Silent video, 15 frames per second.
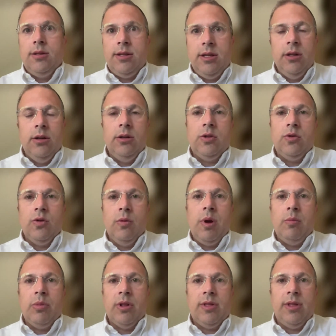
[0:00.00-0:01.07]
still to
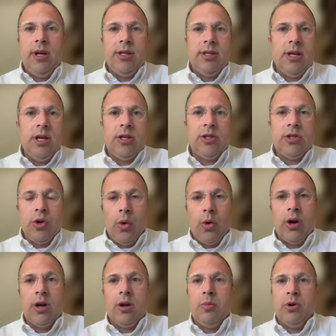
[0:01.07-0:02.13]
remember things in a
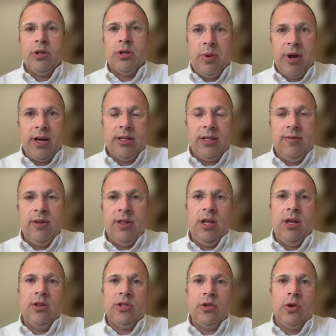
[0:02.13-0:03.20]
historic perspective, in
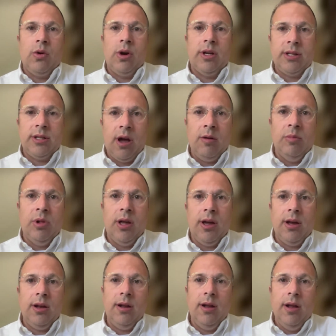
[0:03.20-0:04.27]
the historic
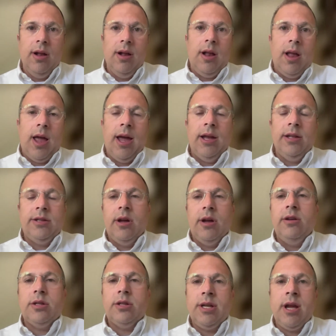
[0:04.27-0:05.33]
timeline, and
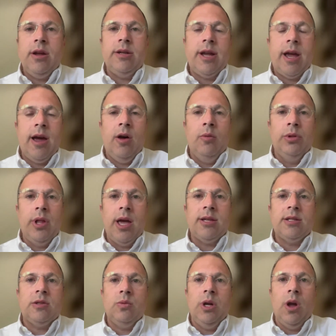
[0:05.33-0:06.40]
to understand how
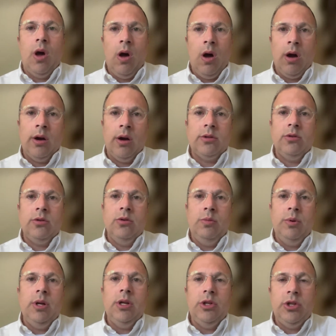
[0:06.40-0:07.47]
blessed we are to
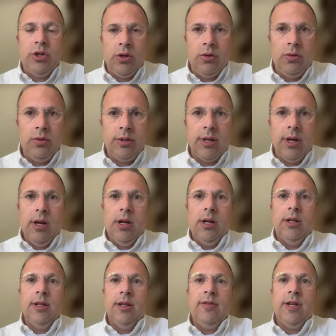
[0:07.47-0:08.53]
be Jews
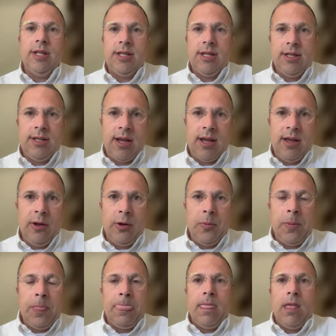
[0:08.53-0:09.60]
living
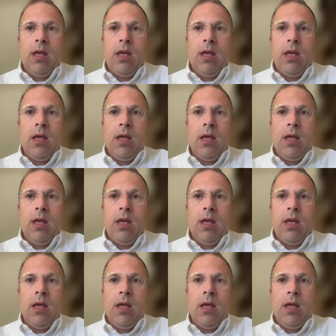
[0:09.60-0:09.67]
today